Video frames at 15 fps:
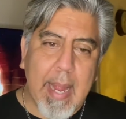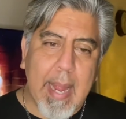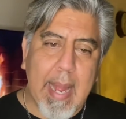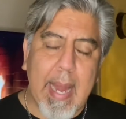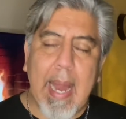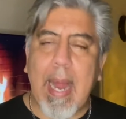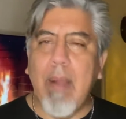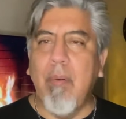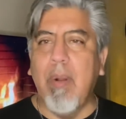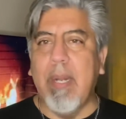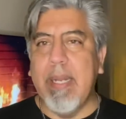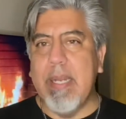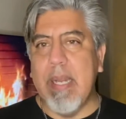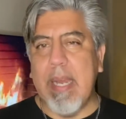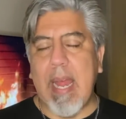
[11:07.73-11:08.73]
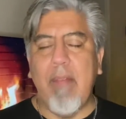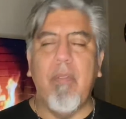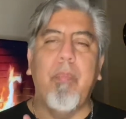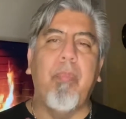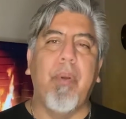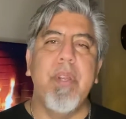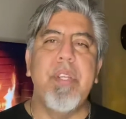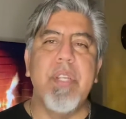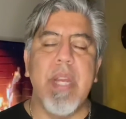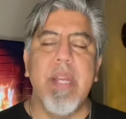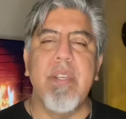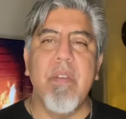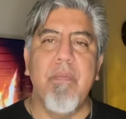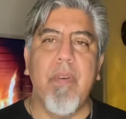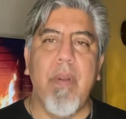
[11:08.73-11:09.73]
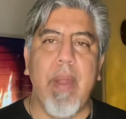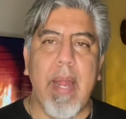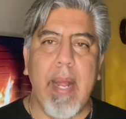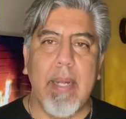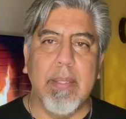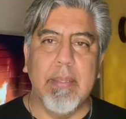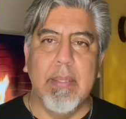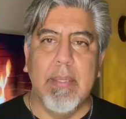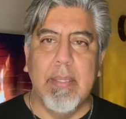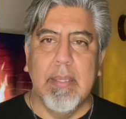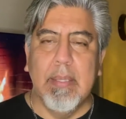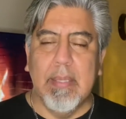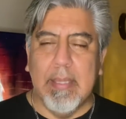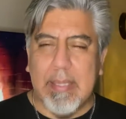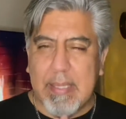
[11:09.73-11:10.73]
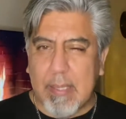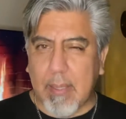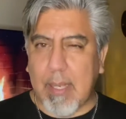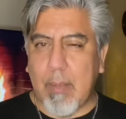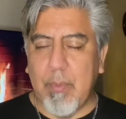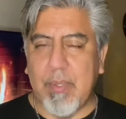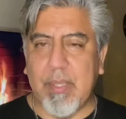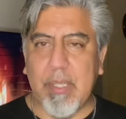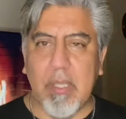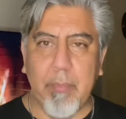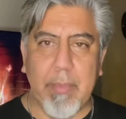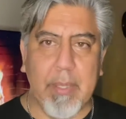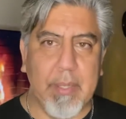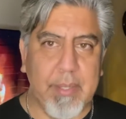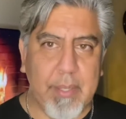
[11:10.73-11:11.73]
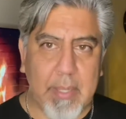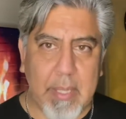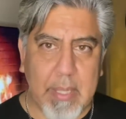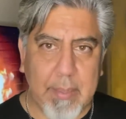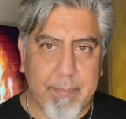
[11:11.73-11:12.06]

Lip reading: And I really didn't have appreciation for that until I was in the military.